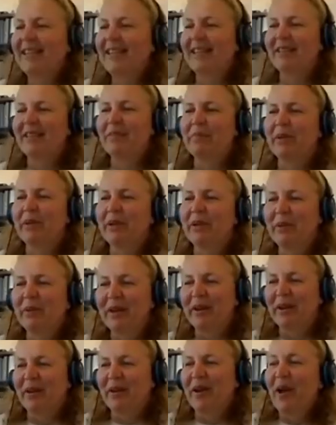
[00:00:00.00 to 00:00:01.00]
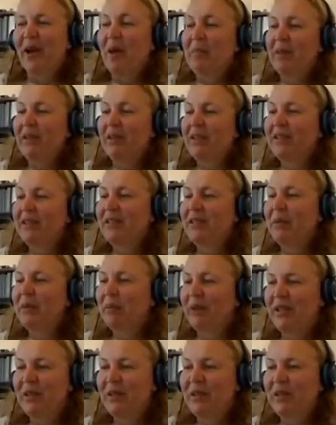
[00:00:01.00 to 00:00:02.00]
is Bill Renner. Bill is a
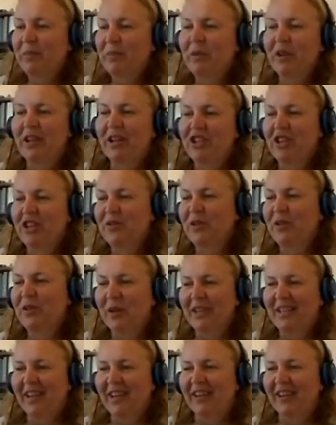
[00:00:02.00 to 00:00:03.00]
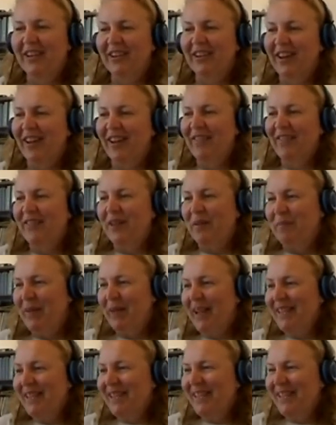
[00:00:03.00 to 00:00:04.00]
principal and chief storyteller of the
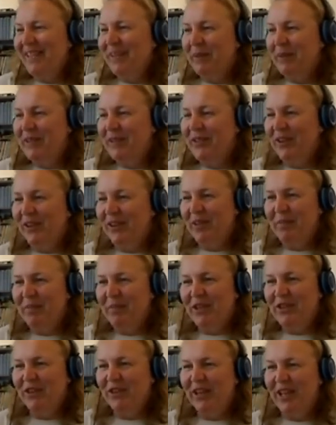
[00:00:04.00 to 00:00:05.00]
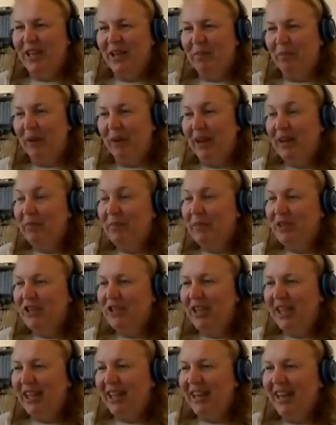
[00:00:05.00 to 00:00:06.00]
amazing Spencer Elementary in Brighton,
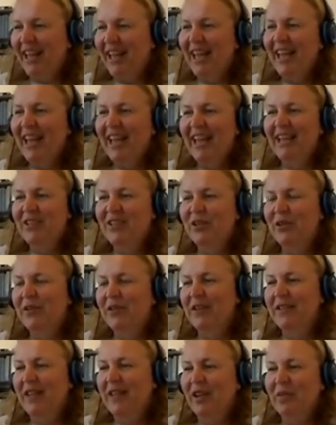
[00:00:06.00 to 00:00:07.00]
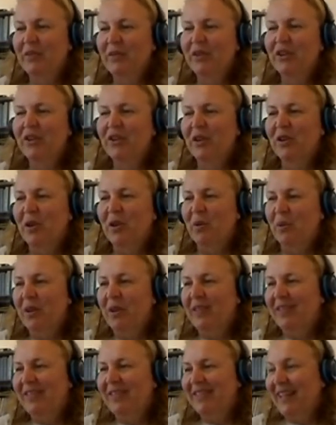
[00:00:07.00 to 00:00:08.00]
Michigan. He serves as elementary school with
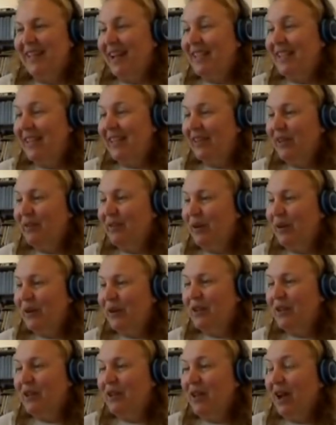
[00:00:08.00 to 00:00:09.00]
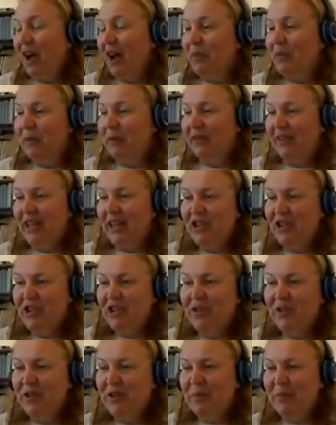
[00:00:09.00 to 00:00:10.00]
a daily focus on
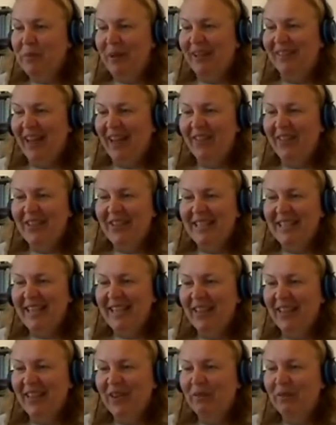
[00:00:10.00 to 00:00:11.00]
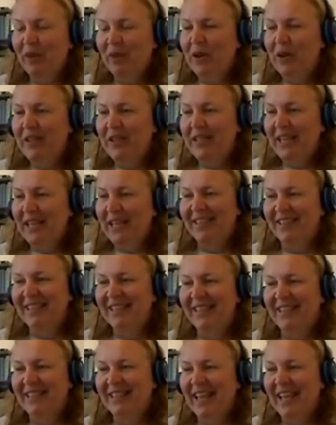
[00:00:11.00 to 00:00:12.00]
relationships by laughing together, focusing on
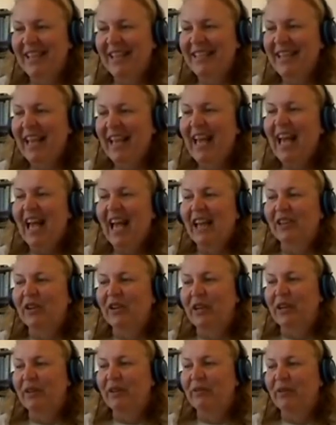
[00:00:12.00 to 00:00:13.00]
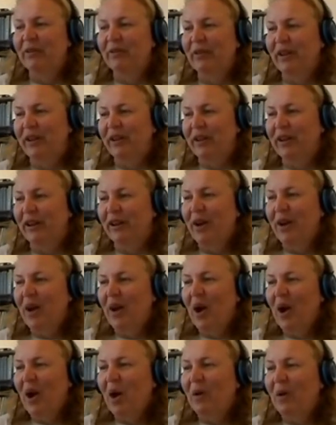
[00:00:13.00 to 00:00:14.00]
success, and learning from failure.
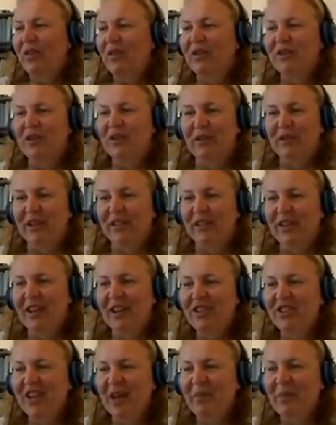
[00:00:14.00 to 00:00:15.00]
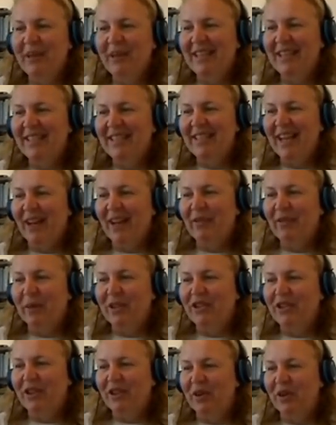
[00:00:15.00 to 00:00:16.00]
Whether serving lunch, helping his staff
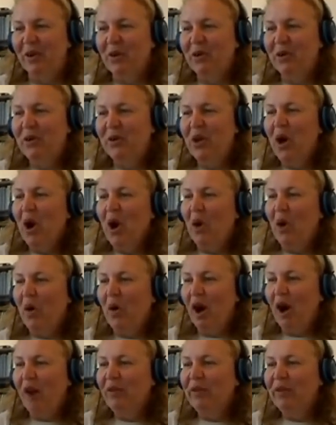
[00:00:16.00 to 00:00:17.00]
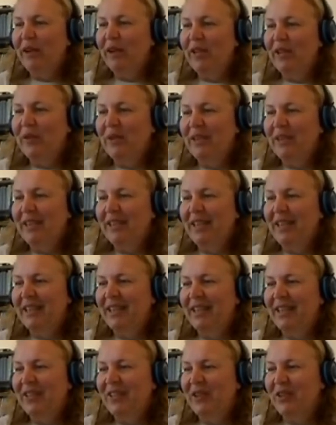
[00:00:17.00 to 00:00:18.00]
reach their goals, or offering to assist a
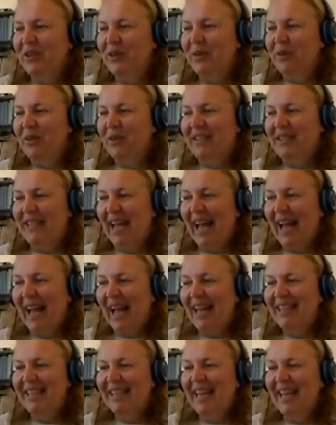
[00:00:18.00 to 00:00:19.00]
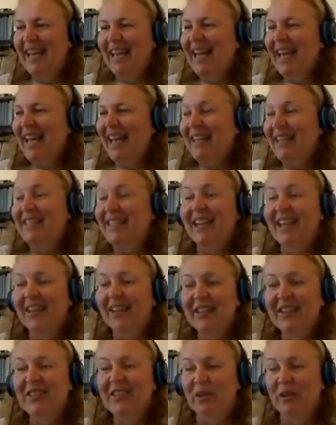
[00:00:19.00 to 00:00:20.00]
student with a task, it's daily
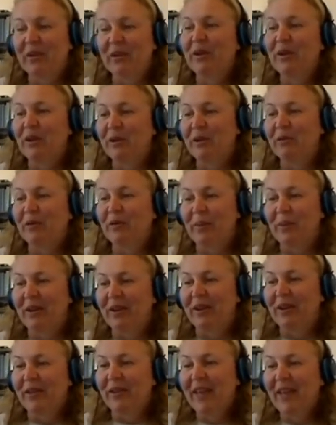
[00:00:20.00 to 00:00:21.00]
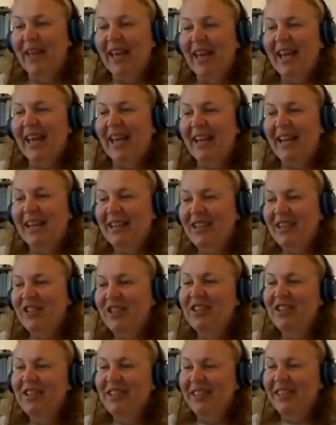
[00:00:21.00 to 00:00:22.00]
servanthood for Bill. In
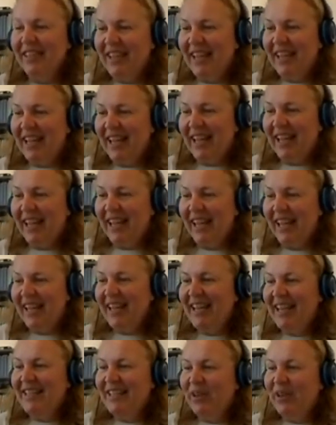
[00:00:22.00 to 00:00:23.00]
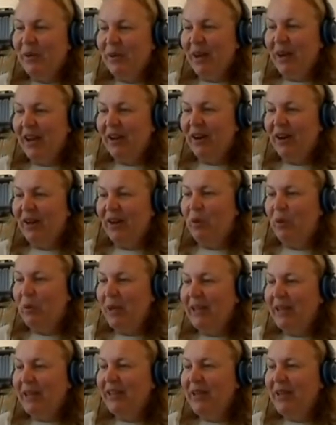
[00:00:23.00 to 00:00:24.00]
addition to leading, he's a creator of a
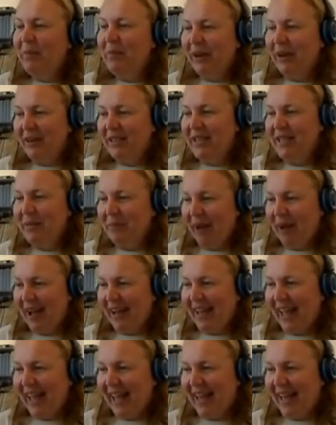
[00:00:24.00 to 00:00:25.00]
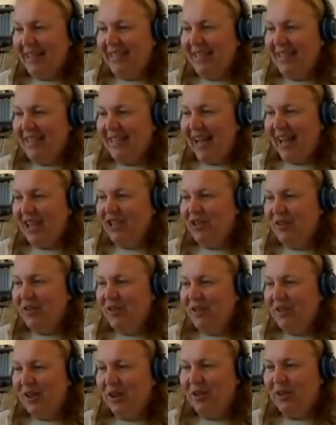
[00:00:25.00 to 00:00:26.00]
weekly parenting podcast, A Dash of
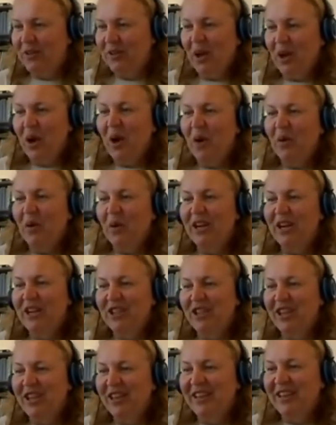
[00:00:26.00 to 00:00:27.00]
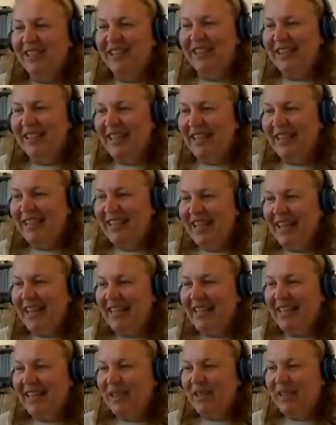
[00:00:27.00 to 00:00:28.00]
Salt, where he shares his
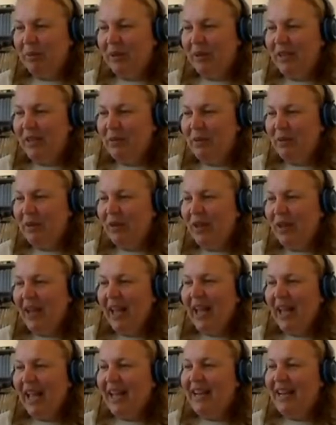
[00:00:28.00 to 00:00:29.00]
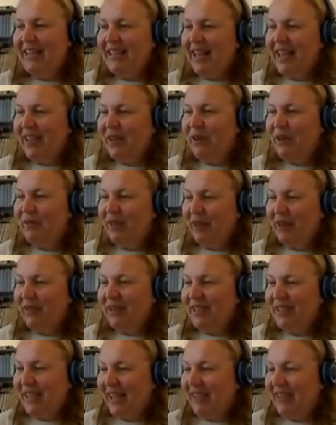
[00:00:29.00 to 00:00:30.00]
insights as a principal and his other
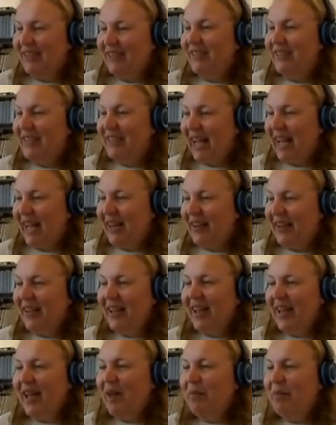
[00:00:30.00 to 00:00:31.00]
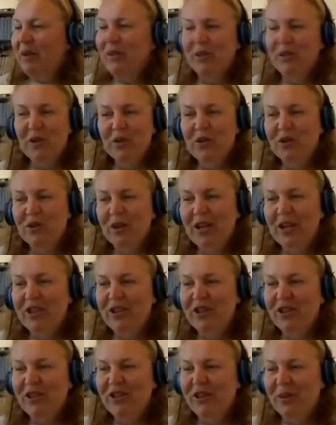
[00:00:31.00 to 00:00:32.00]
favorite title, Dad. Bill's no
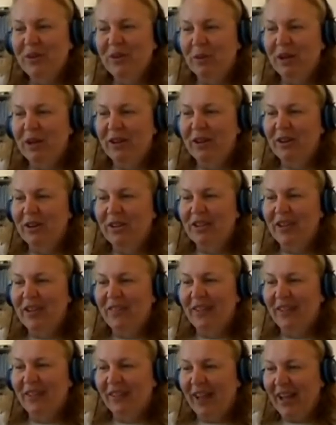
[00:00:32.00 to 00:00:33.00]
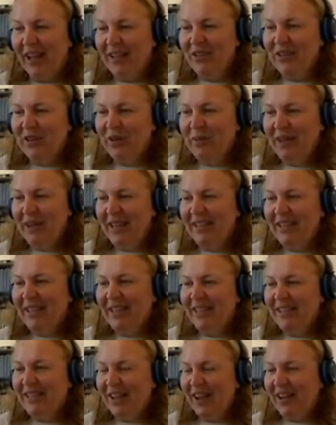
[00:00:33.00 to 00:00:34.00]
stranger to the rigors of the classroom as
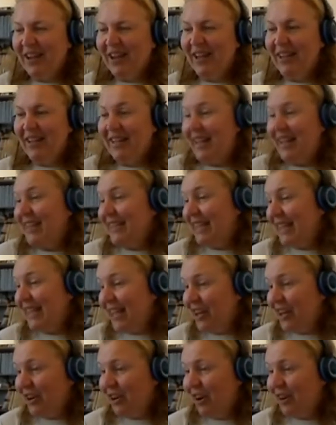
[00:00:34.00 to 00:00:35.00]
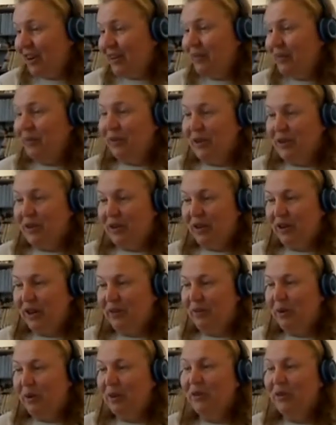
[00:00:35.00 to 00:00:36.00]
he's taught as a kindergarten, first grade,
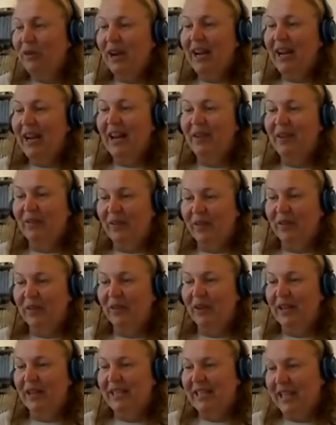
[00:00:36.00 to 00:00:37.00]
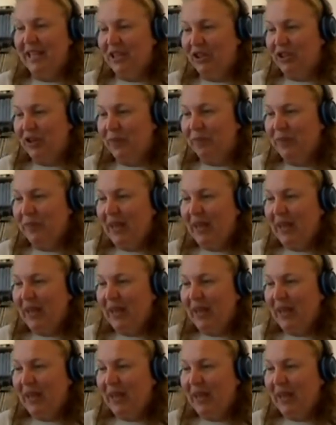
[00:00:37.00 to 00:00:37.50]
fourth grade, and fifth grade teacher.